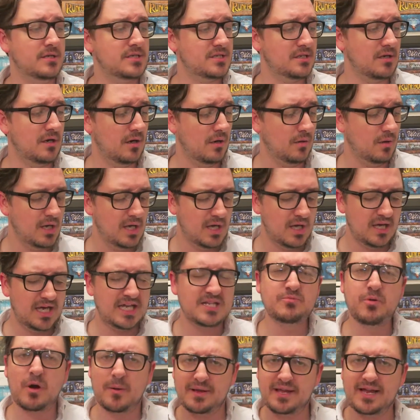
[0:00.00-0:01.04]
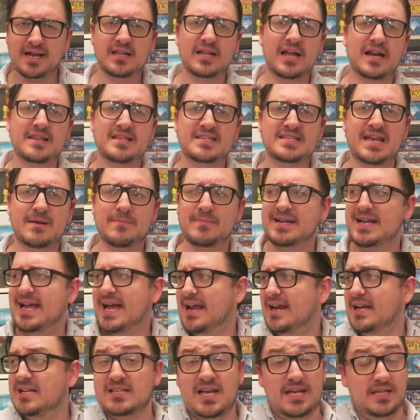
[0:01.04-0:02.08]
so it's probably got a lot of the same
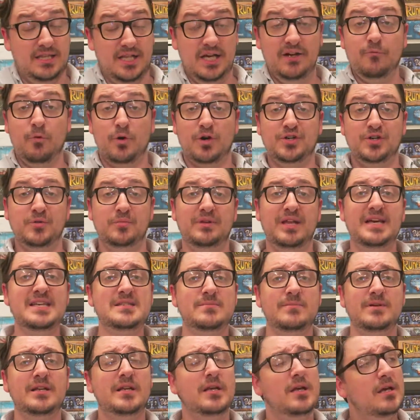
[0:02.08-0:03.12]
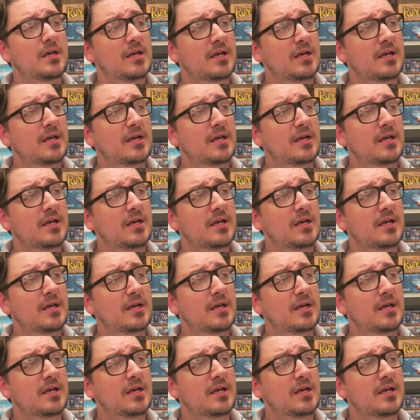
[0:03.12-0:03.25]
mechanics. I love worker placement.